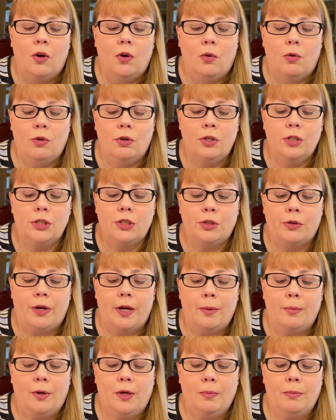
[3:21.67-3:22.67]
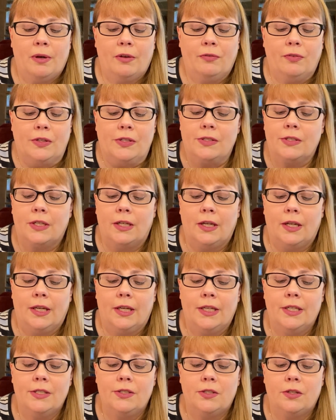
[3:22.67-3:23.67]
Orange cranberry muffins and a
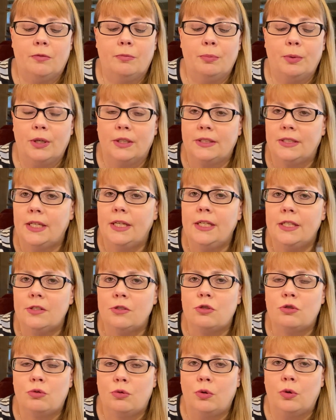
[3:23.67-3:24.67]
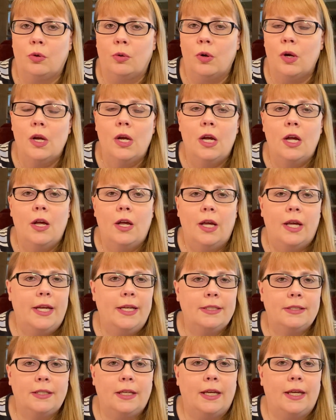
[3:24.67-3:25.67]
hint of books. And it's true.
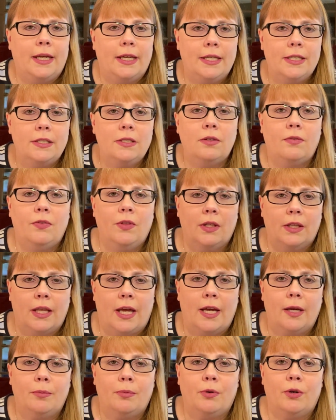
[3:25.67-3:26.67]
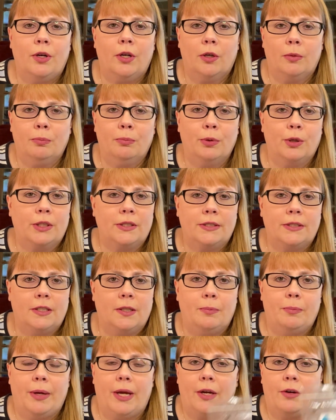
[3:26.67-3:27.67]
It's a hint of the library or books in
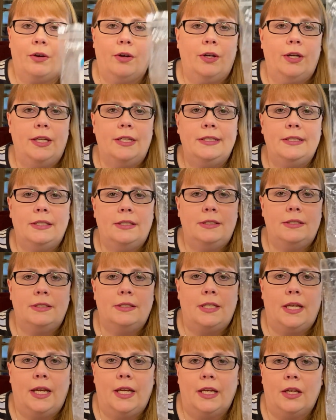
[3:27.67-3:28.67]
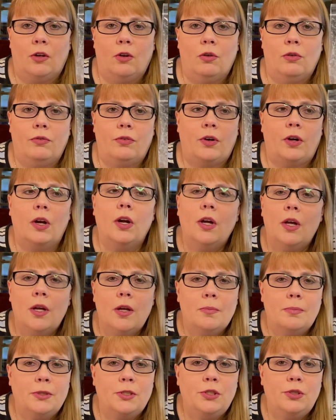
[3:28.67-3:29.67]
the background. It doesn't take it over,
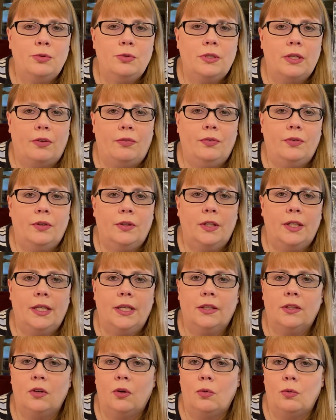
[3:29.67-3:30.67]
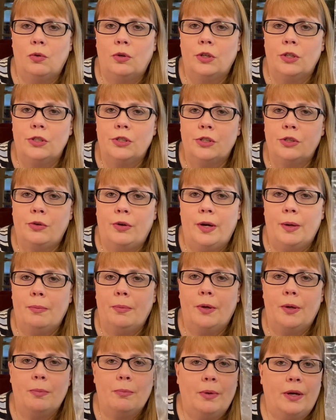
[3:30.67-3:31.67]
but you definitely get the orange
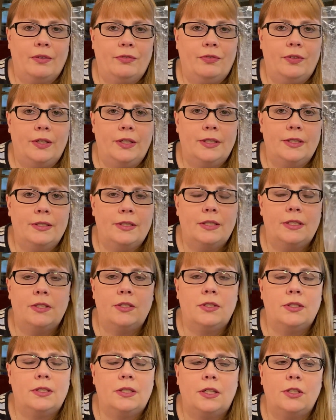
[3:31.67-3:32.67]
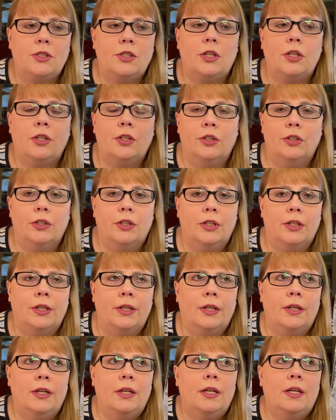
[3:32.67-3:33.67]
cranberry muffins. It's such a
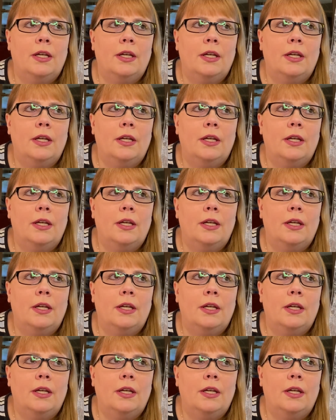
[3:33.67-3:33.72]
good,